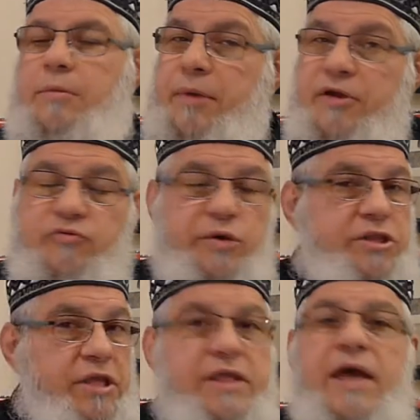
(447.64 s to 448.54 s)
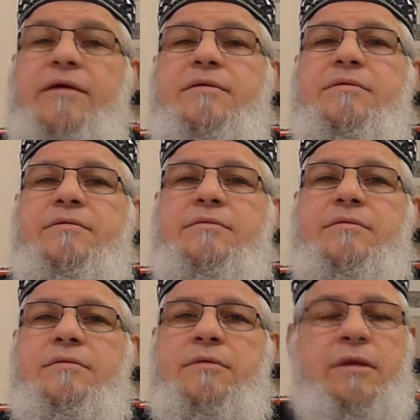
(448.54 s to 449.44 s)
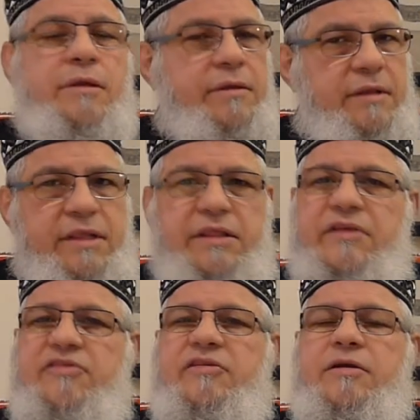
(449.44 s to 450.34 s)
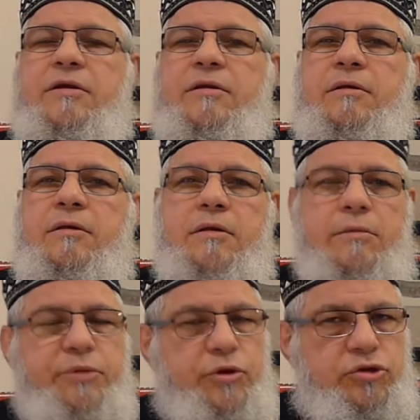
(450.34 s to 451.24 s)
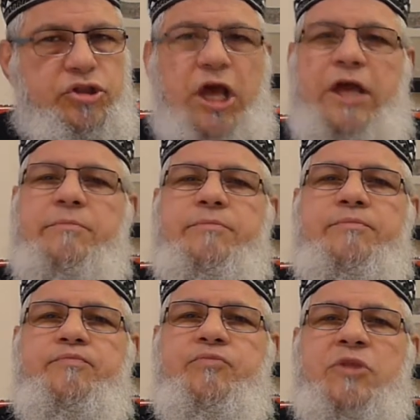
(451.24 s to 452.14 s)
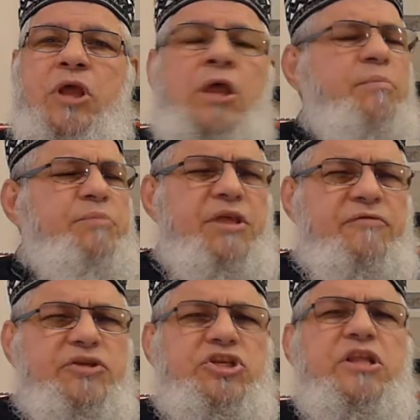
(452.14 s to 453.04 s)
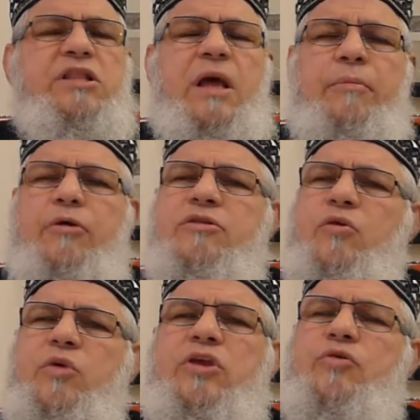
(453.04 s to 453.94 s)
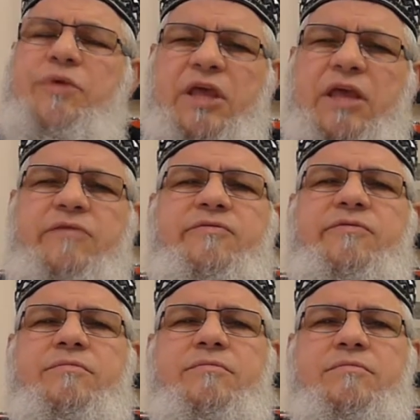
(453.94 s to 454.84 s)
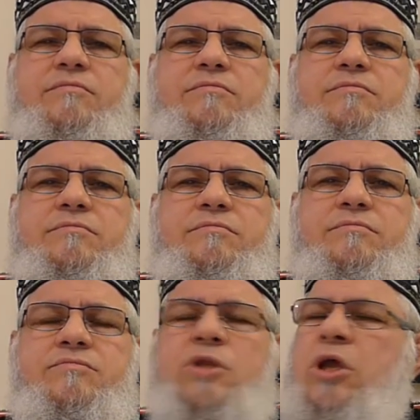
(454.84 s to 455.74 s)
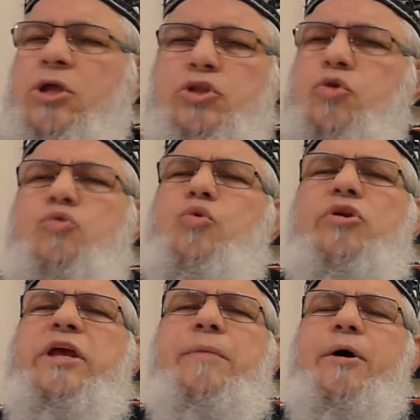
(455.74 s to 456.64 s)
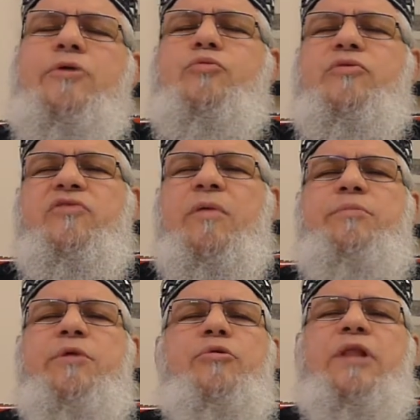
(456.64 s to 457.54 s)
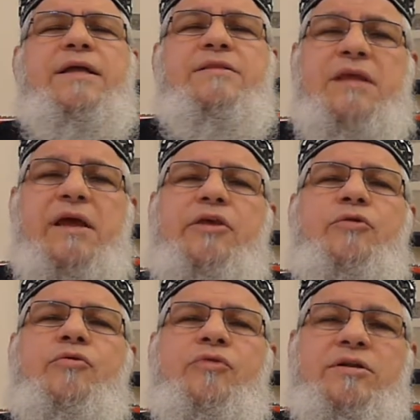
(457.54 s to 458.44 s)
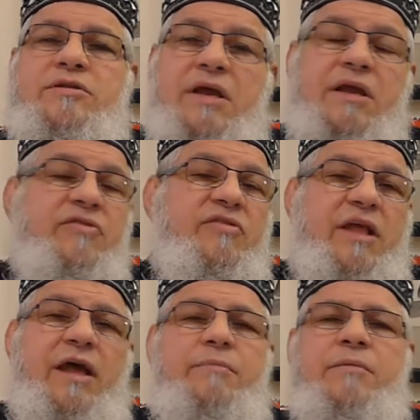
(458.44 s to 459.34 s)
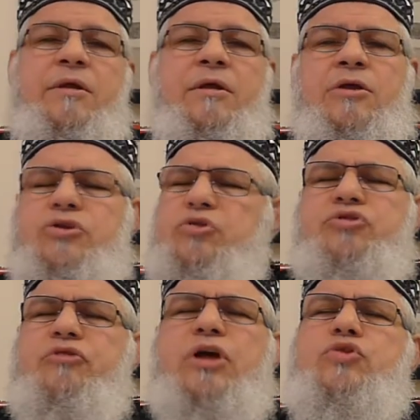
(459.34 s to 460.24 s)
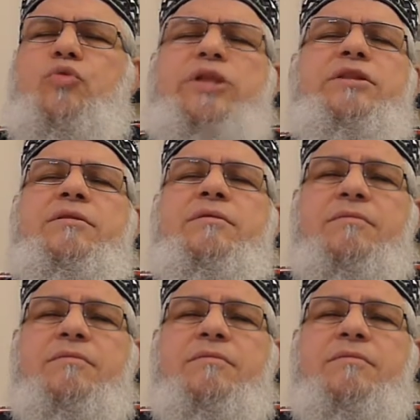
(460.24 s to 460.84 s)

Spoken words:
By its way, niyyah, cleanliness, be on time, be vigilant about the way you behave. Don't worry about when some people attack you or attack Islam. Don't try to win.